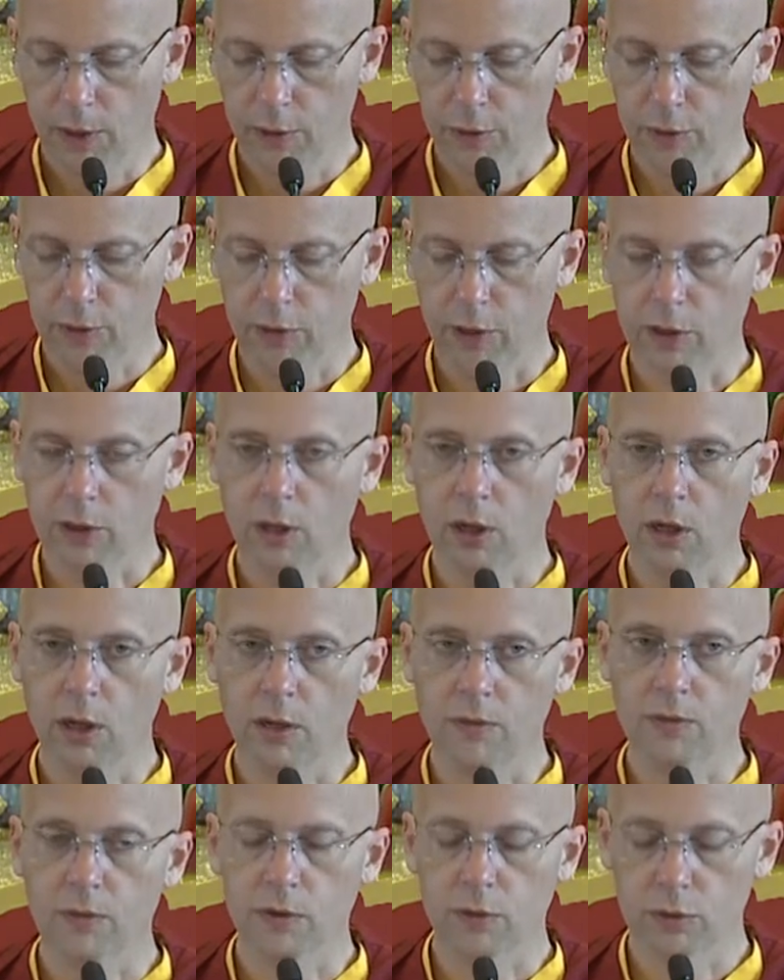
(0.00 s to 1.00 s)
like
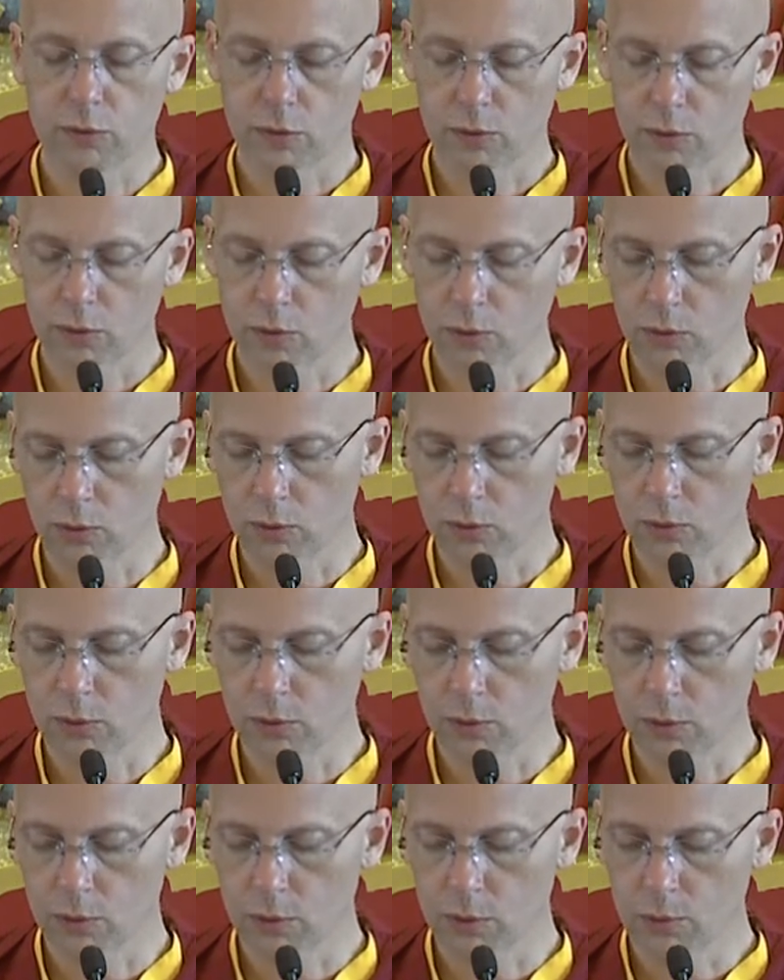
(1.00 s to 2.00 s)
offerings to the
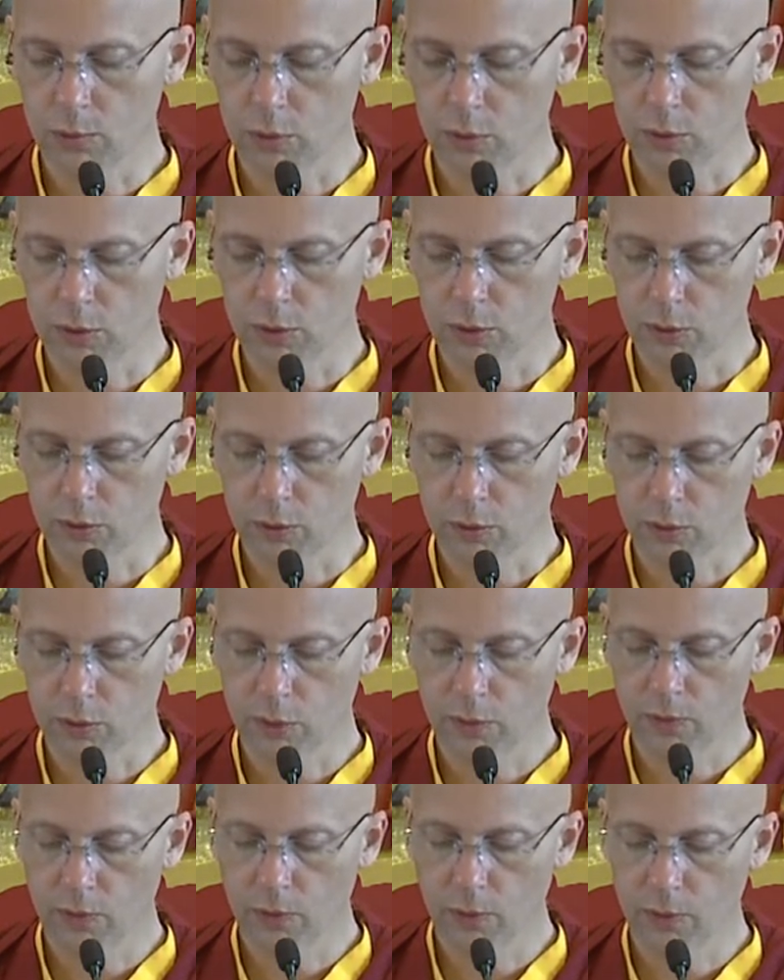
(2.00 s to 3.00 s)
gurus and to the Buddhas and
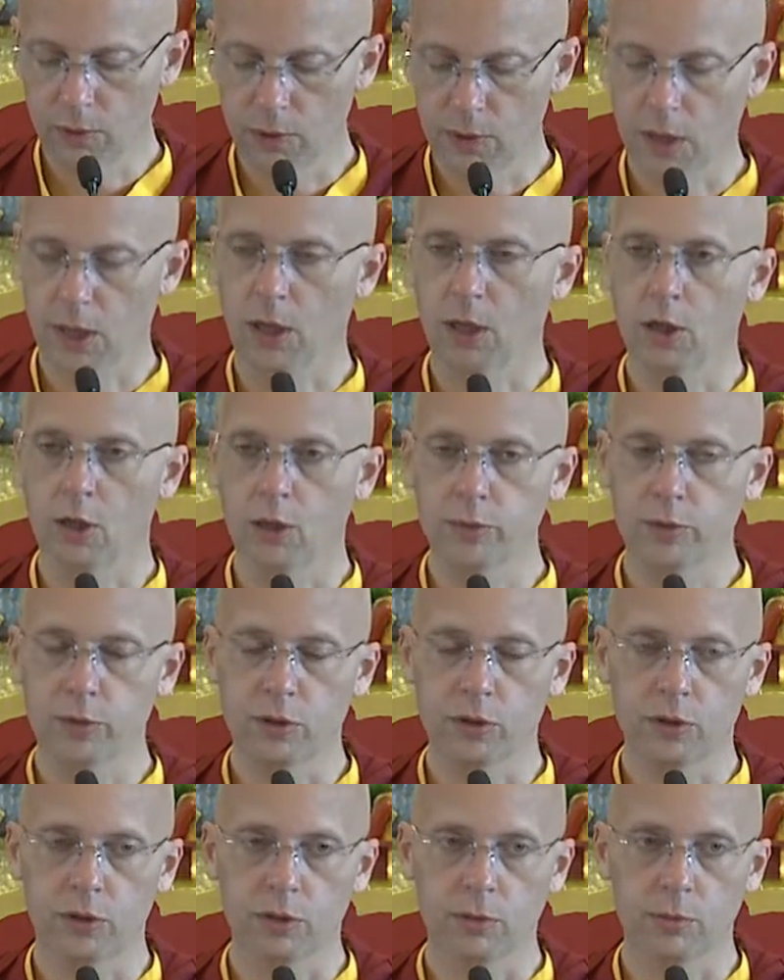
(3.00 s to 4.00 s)
so forth, to help
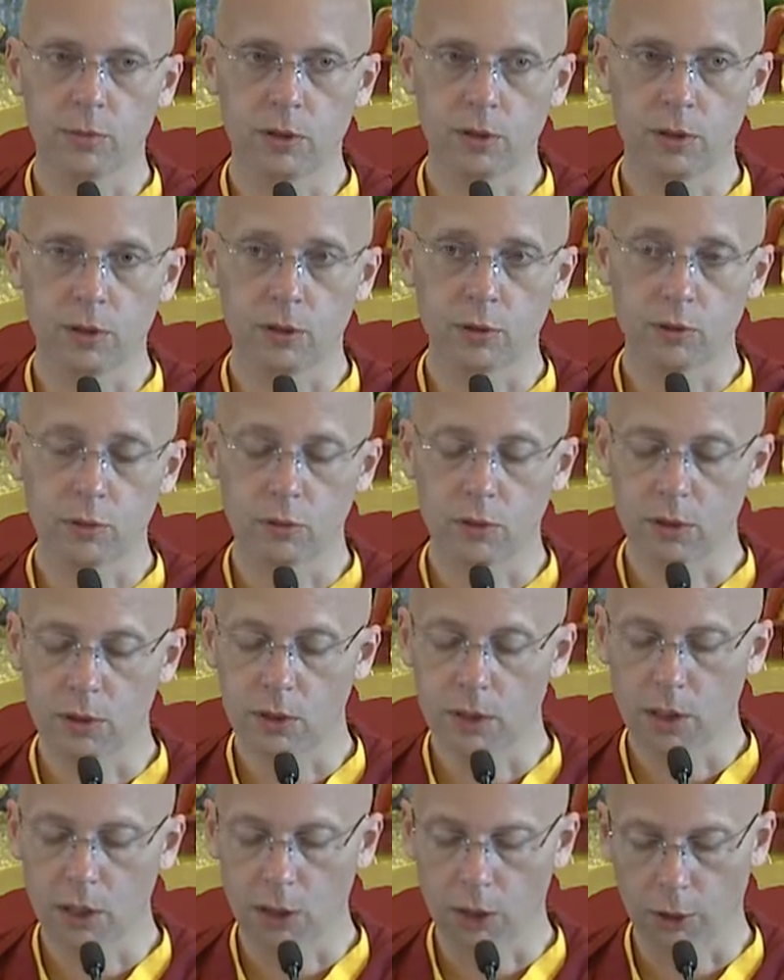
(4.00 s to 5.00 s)
sentient beings who
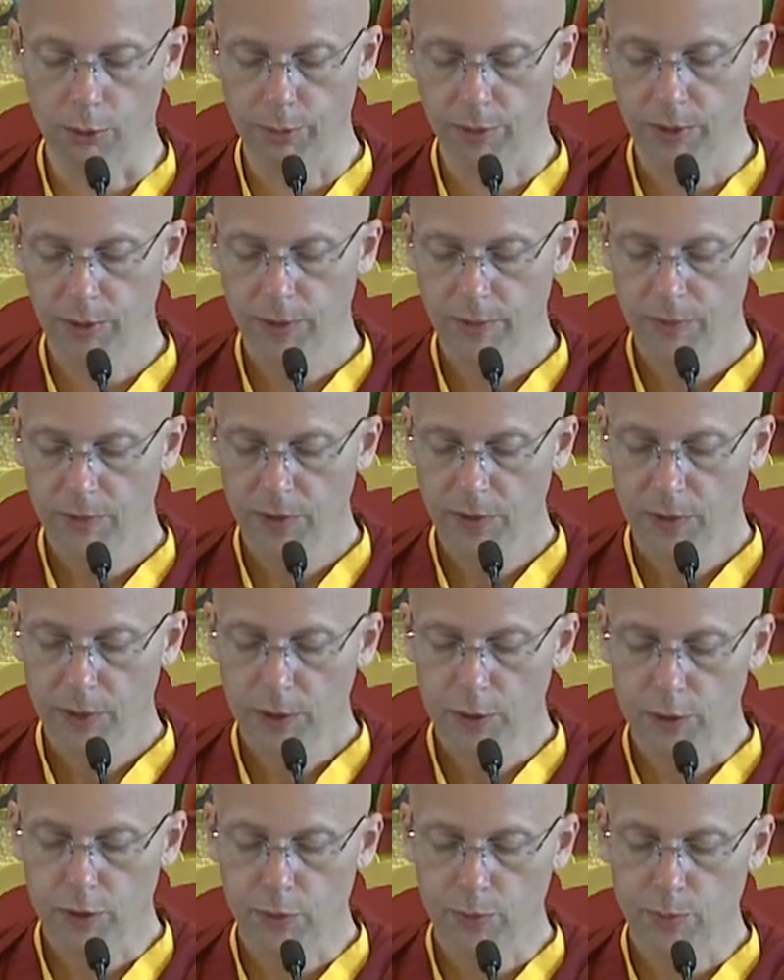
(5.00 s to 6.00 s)
need help.
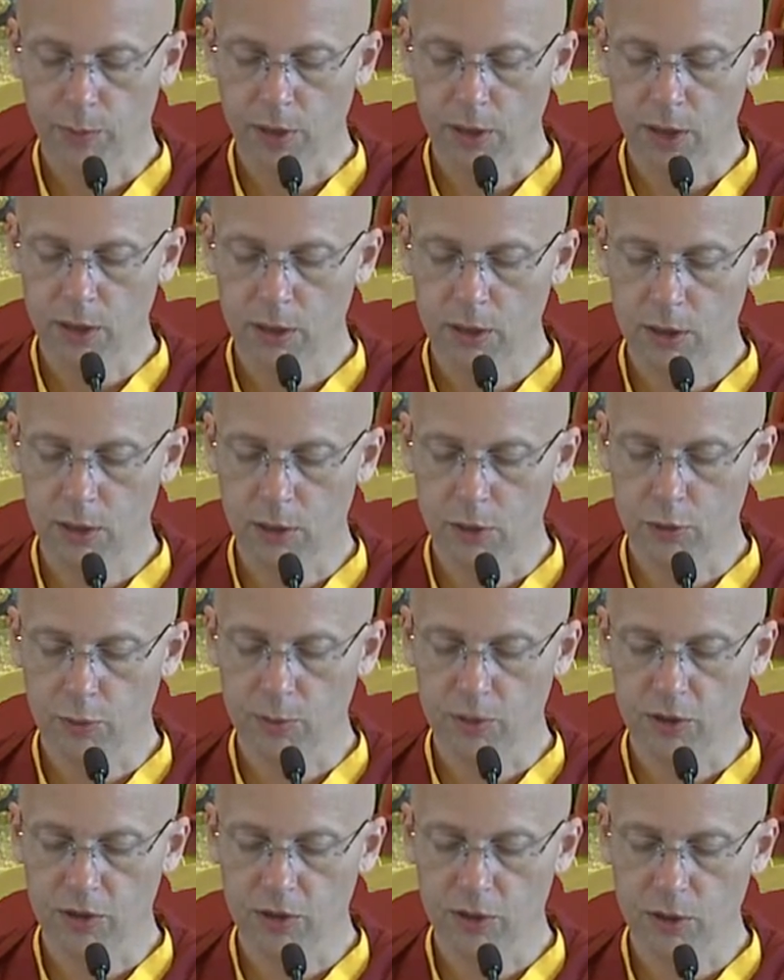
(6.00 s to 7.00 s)
It's body and
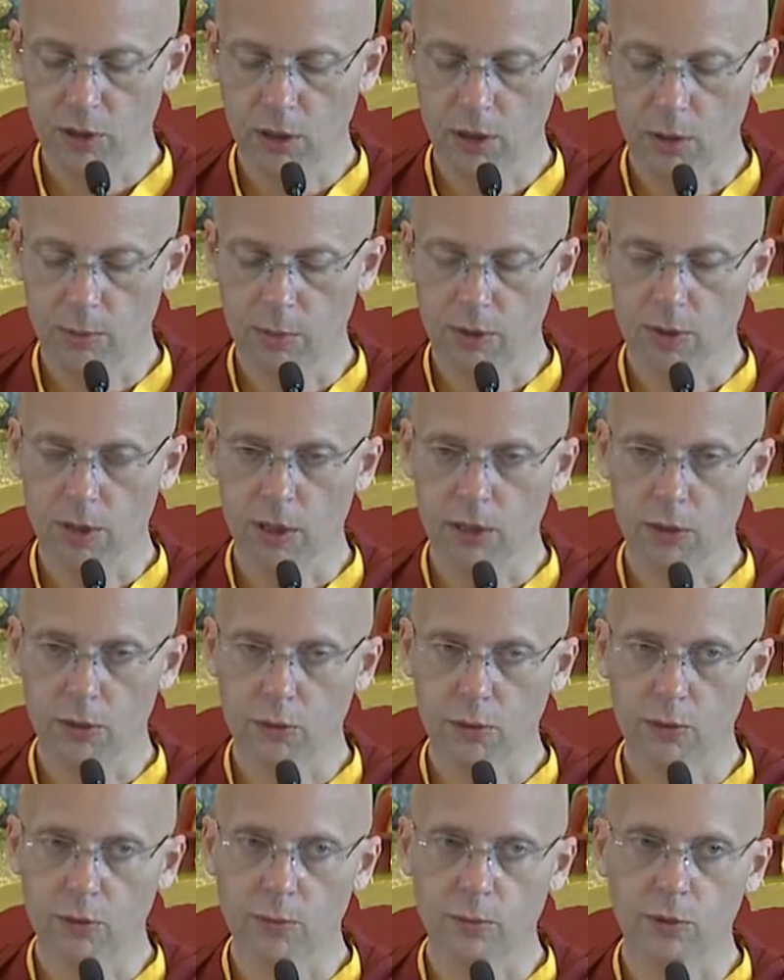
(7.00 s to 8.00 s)
speech karma, that
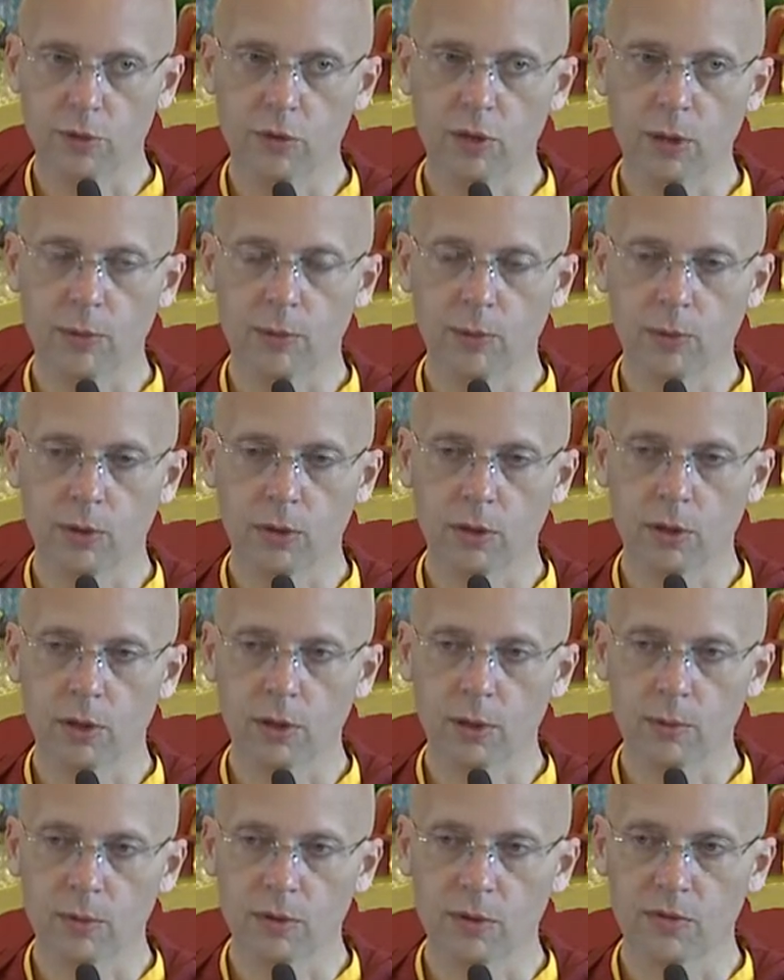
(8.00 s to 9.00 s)
is the perceptible
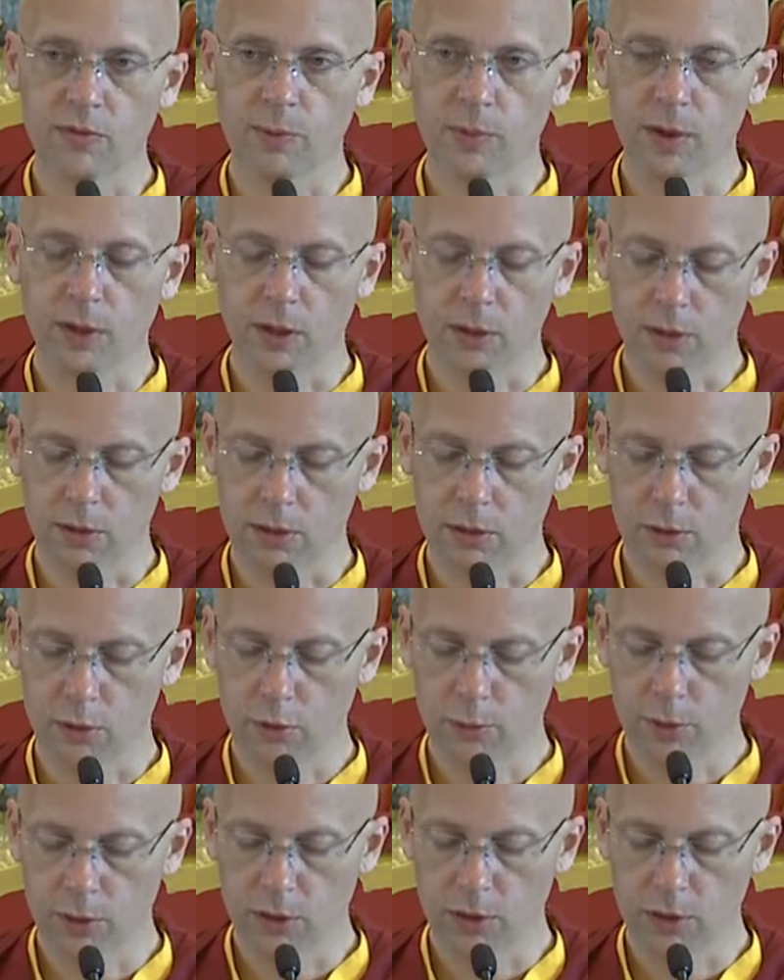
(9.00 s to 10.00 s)
karma of body and
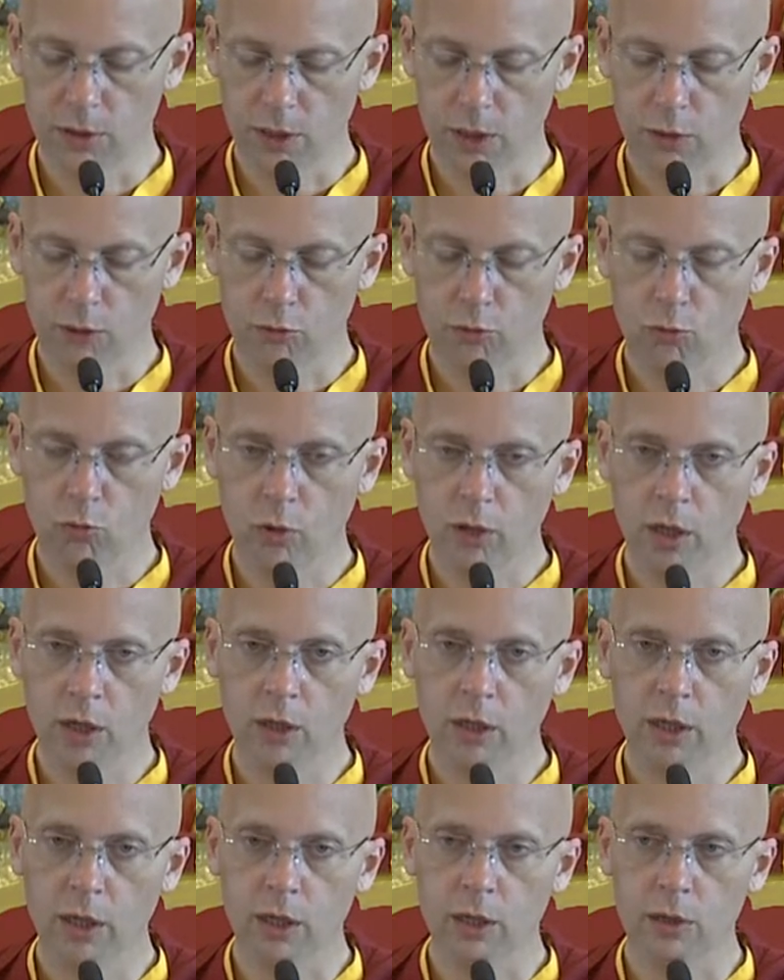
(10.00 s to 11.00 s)
speech, as
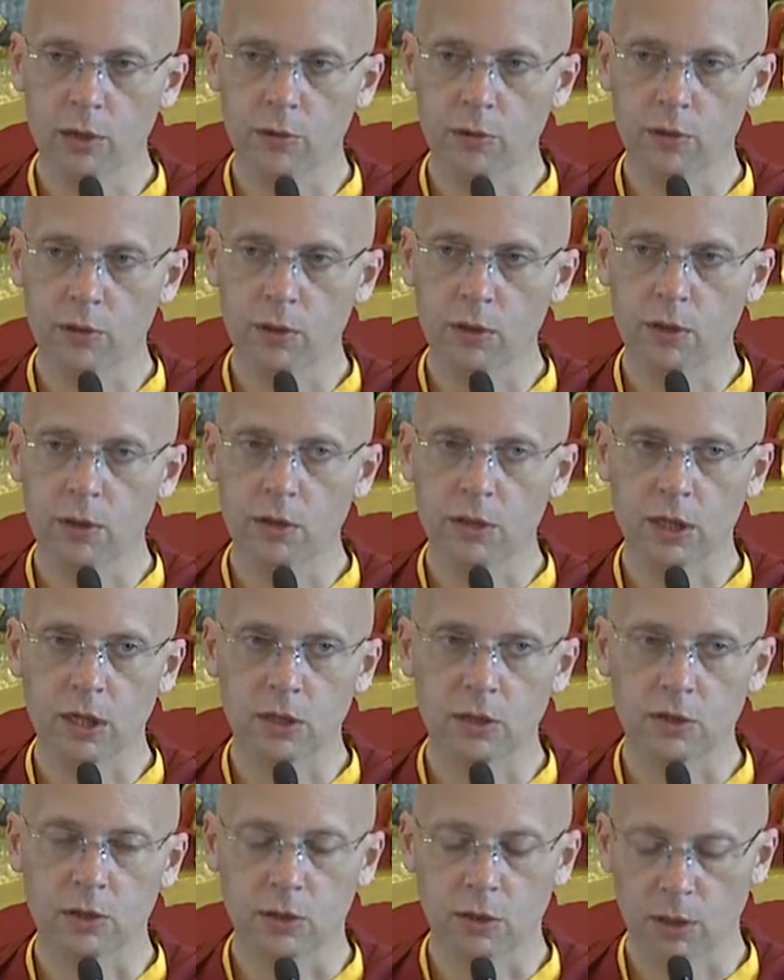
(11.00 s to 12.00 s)
well as the
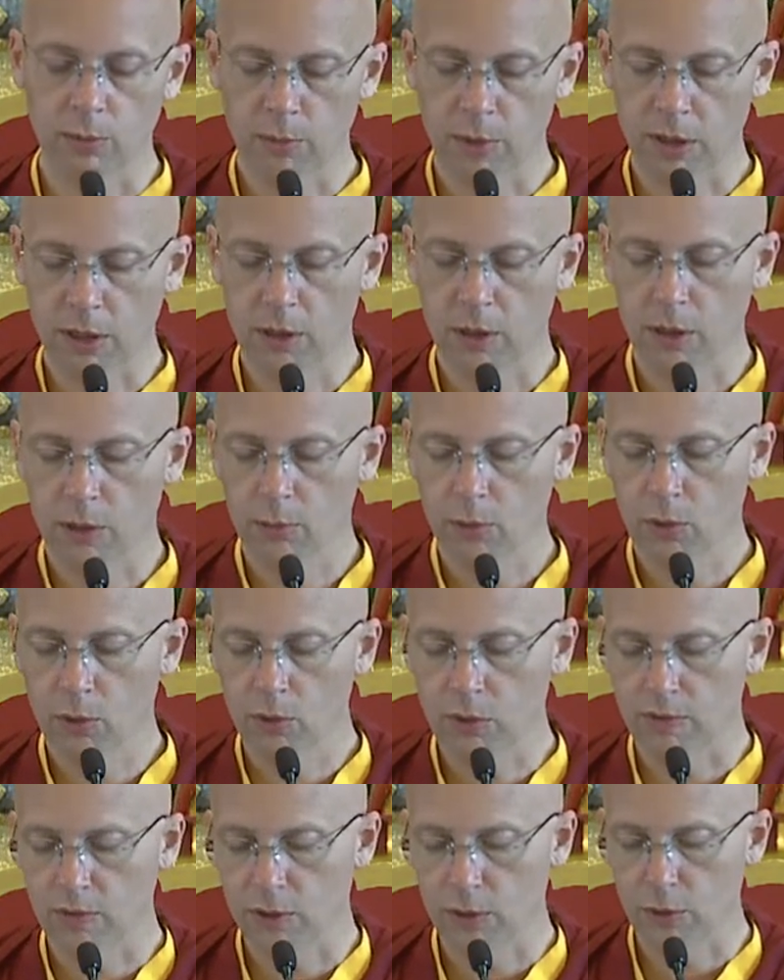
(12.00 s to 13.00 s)
intention that
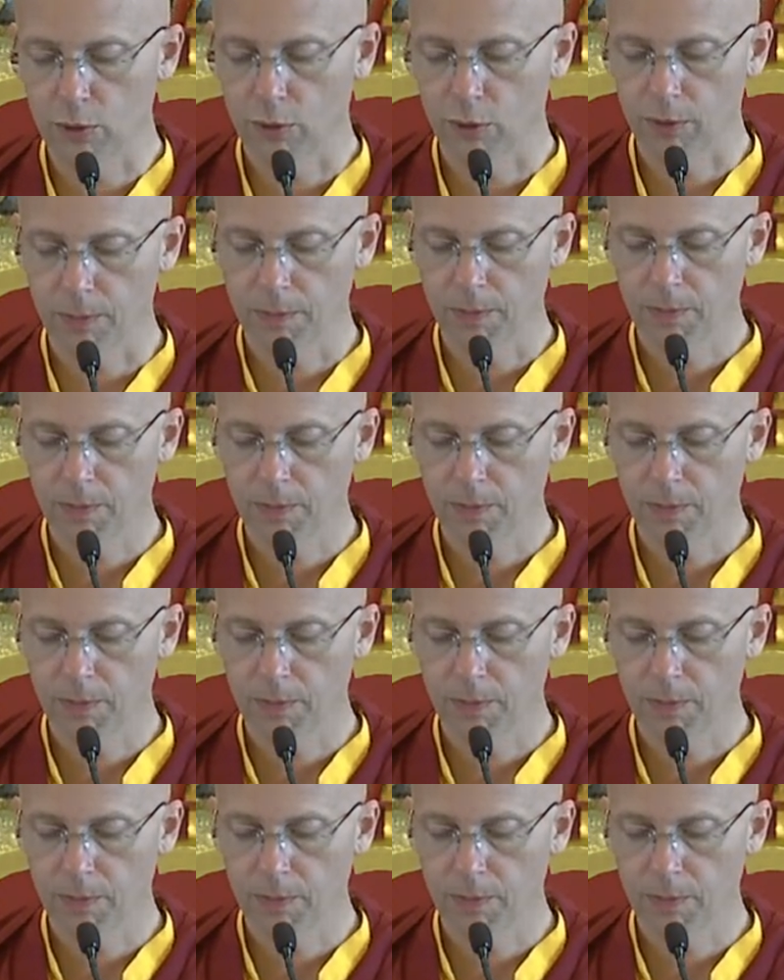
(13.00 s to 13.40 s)
motivates it.